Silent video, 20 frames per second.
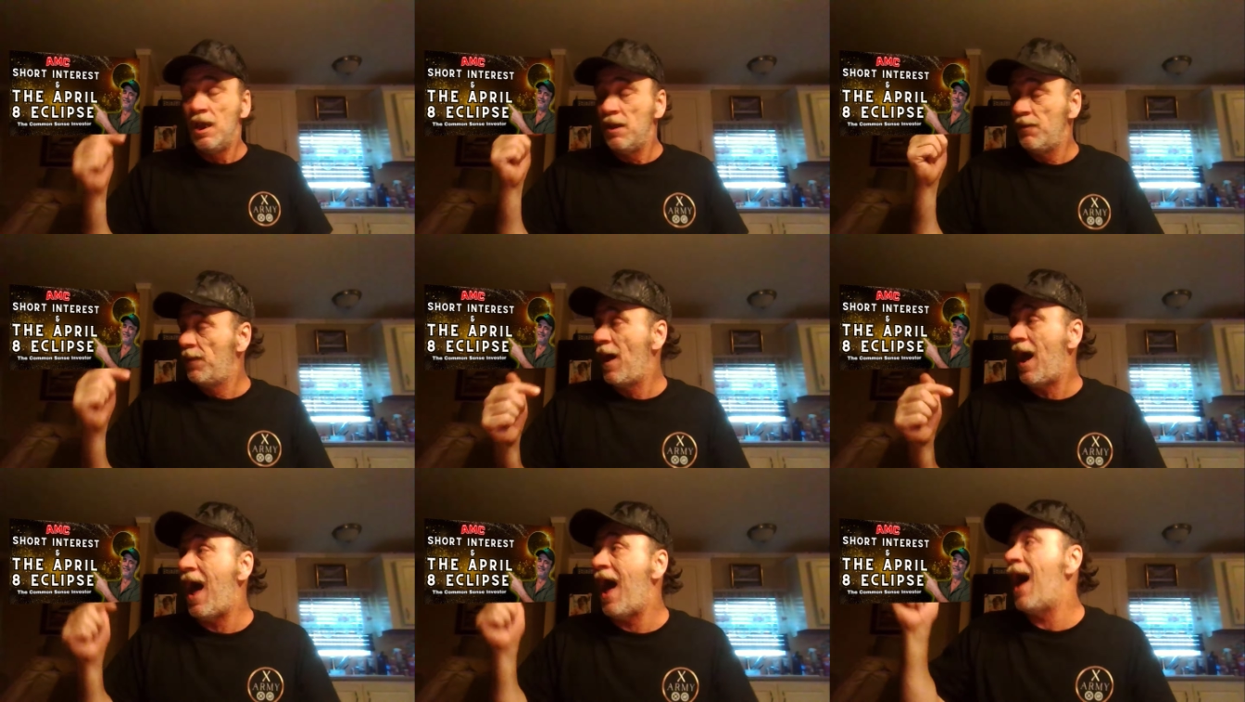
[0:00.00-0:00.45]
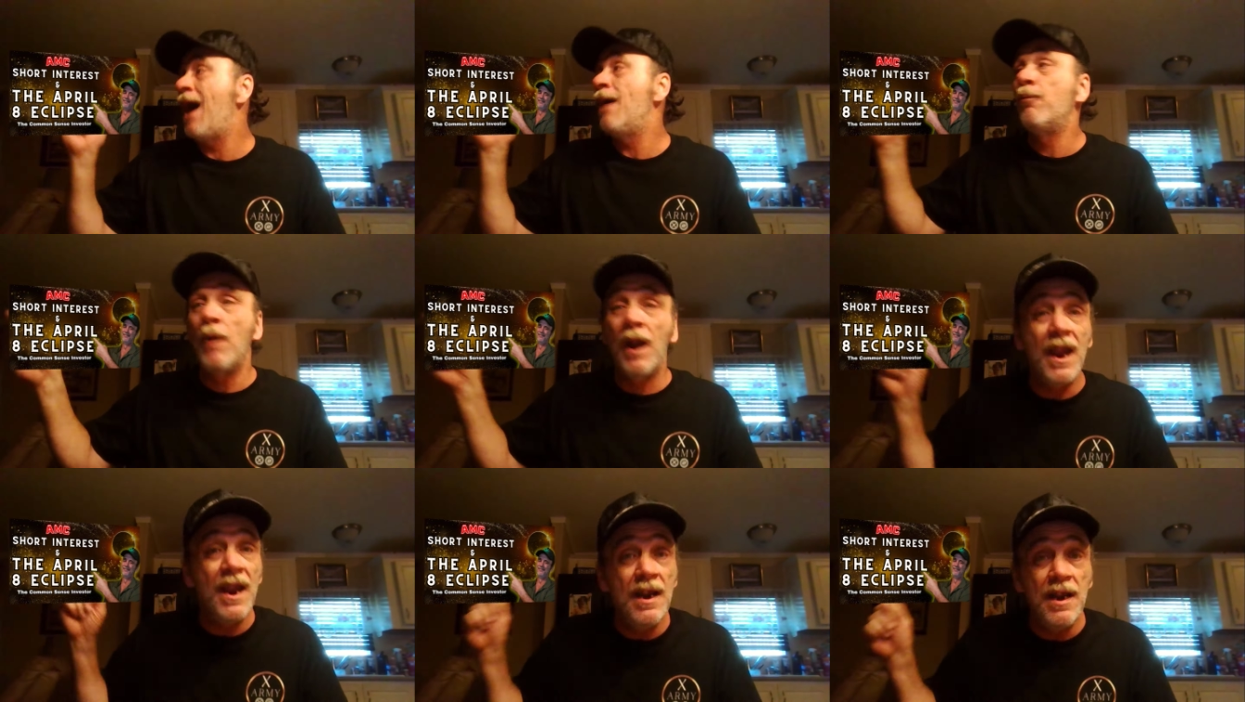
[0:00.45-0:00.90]
The
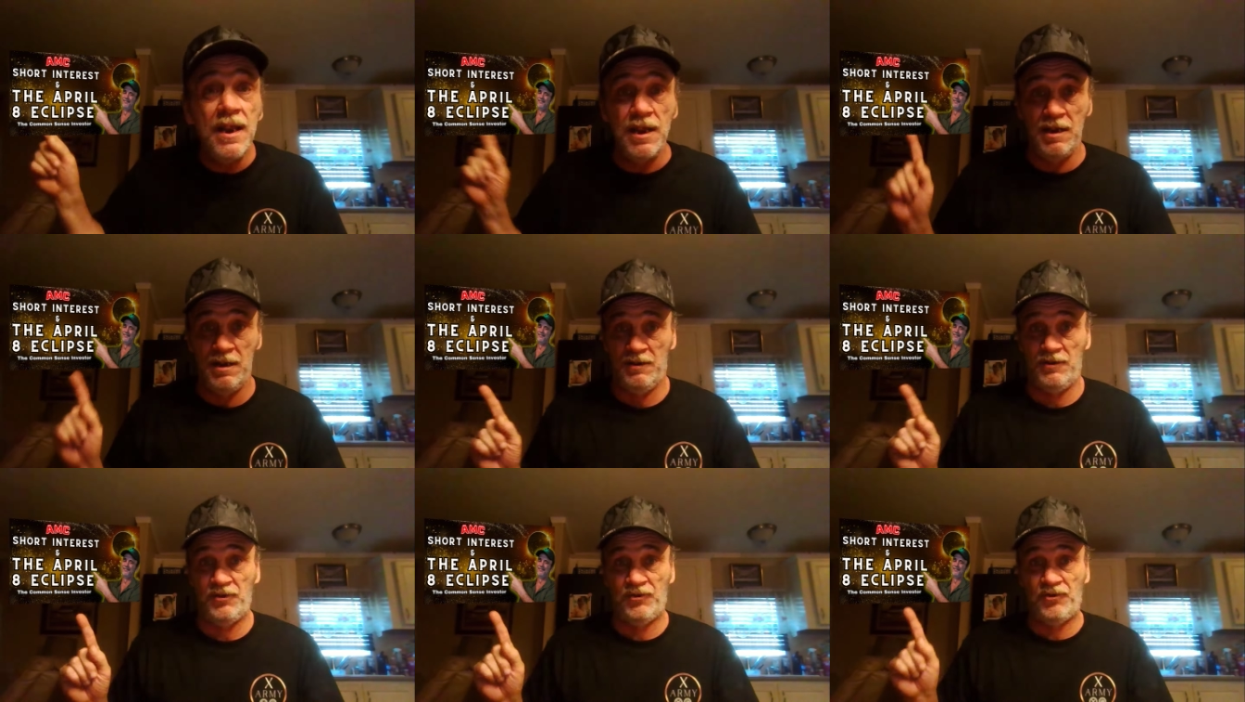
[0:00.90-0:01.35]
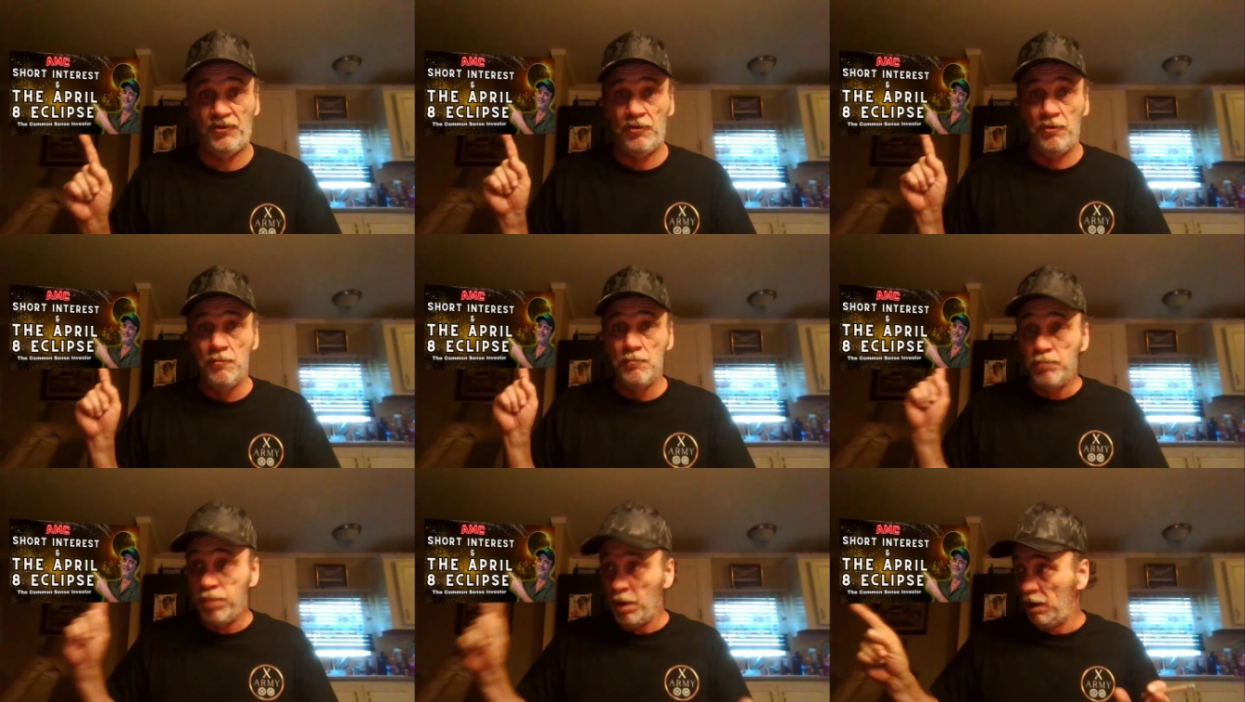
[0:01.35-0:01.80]
Iranians
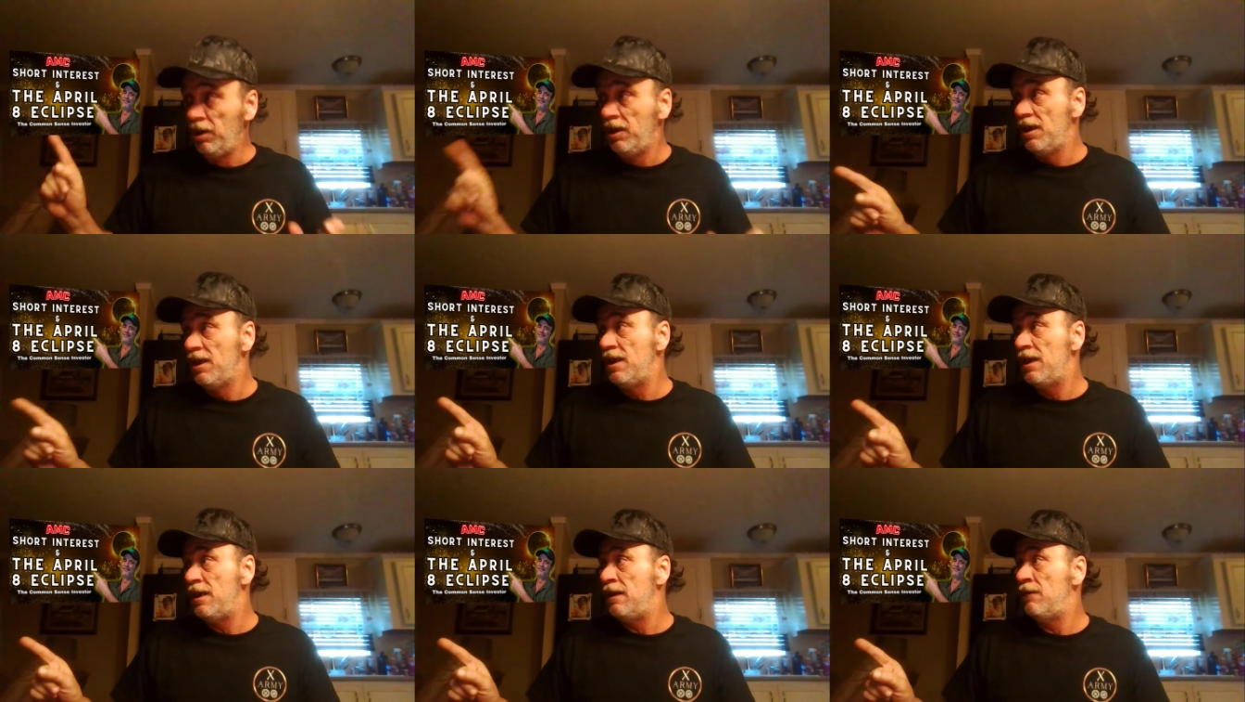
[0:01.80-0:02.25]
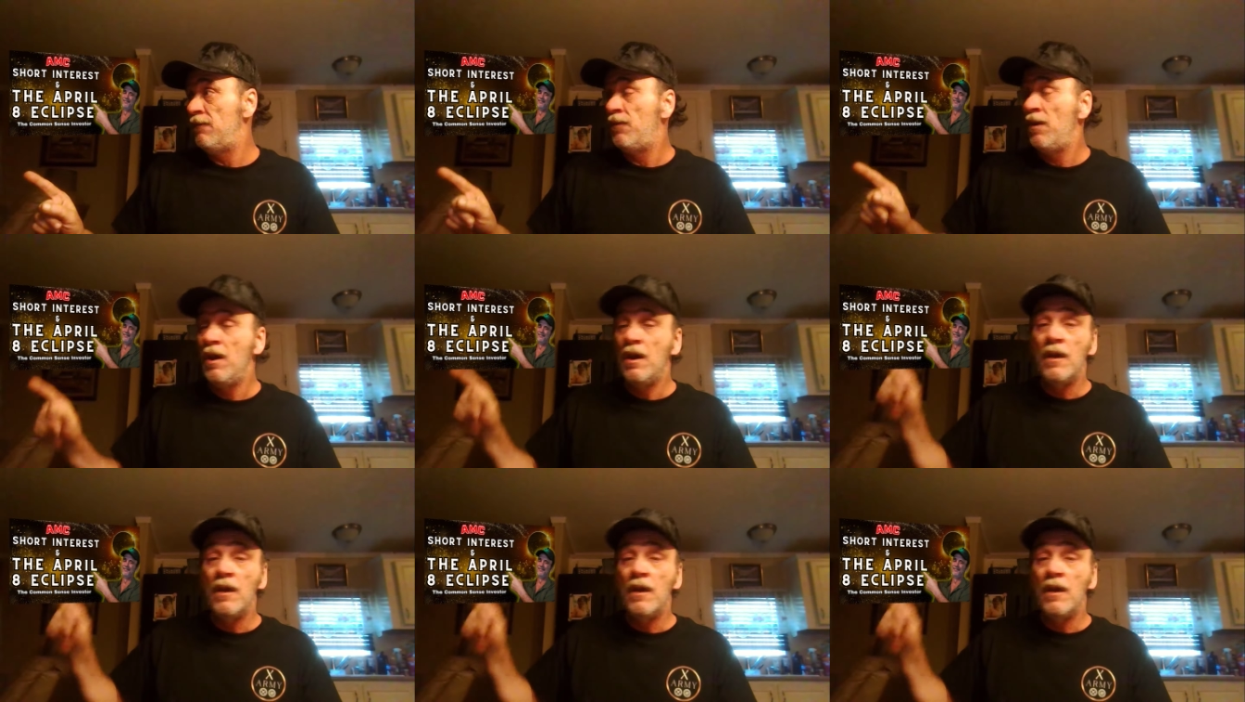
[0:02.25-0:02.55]
believe